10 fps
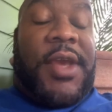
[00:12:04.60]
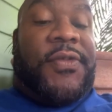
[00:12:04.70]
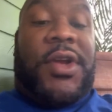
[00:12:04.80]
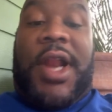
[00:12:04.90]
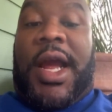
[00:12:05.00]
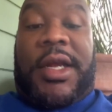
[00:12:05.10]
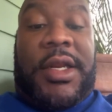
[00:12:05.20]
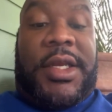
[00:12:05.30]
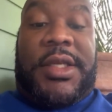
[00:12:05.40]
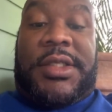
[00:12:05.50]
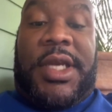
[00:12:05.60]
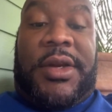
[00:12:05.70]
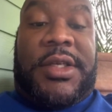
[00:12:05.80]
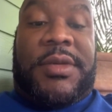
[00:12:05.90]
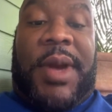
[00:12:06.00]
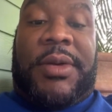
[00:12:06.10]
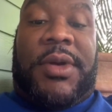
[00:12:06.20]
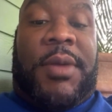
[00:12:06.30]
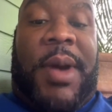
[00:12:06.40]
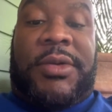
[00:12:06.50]
If you're not going to get serious
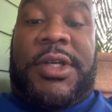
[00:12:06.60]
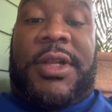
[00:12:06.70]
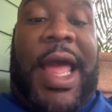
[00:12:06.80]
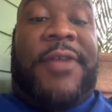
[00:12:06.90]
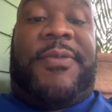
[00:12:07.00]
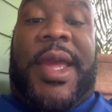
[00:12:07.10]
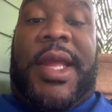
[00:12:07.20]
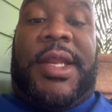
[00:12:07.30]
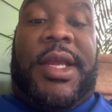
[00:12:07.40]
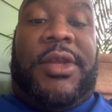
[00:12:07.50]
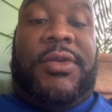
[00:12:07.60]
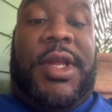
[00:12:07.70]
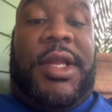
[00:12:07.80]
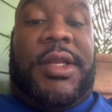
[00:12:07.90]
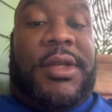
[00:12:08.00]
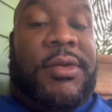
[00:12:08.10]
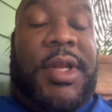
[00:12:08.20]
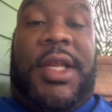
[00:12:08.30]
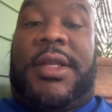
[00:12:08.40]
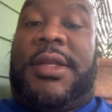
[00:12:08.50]
about your life, man, then you need
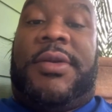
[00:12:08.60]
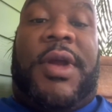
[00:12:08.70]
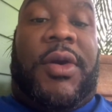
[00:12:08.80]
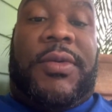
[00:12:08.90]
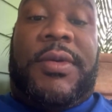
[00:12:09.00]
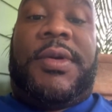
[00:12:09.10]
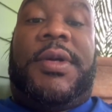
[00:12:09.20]
to,